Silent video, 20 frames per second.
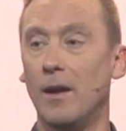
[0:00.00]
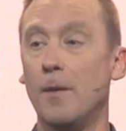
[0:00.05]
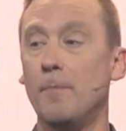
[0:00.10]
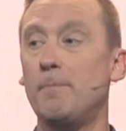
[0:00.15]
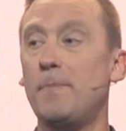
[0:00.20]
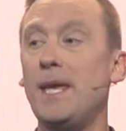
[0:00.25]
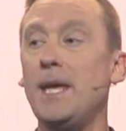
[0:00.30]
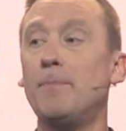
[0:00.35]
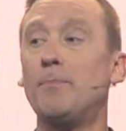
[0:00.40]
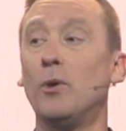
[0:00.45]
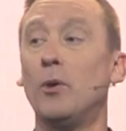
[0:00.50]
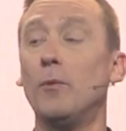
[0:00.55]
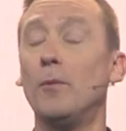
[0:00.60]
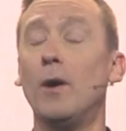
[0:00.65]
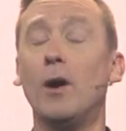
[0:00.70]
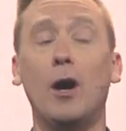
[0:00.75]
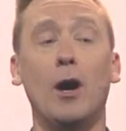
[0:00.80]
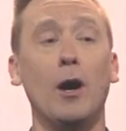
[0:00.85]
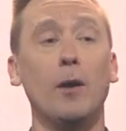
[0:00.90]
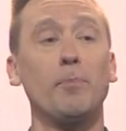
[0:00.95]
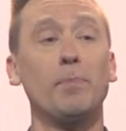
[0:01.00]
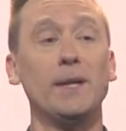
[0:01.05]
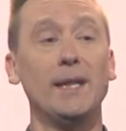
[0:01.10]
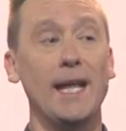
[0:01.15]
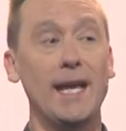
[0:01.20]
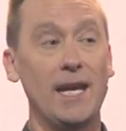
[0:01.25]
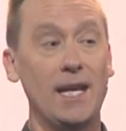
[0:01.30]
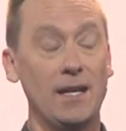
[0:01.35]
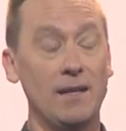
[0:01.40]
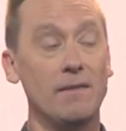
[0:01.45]
people are
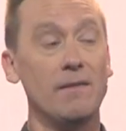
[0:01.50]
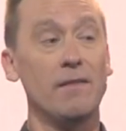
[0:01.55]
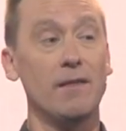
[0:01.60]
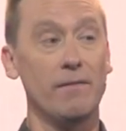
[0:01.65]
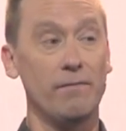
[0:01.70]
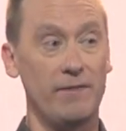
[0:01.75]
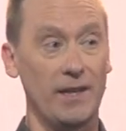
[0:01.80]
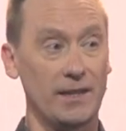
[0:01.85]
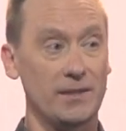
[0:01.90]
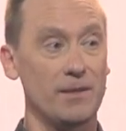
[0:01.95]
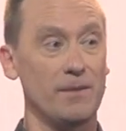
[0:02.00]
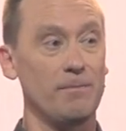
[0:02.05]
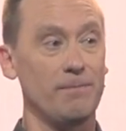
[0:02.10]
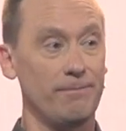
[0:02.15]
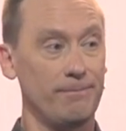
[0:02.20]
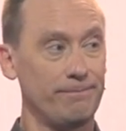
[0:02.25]
playing the victim.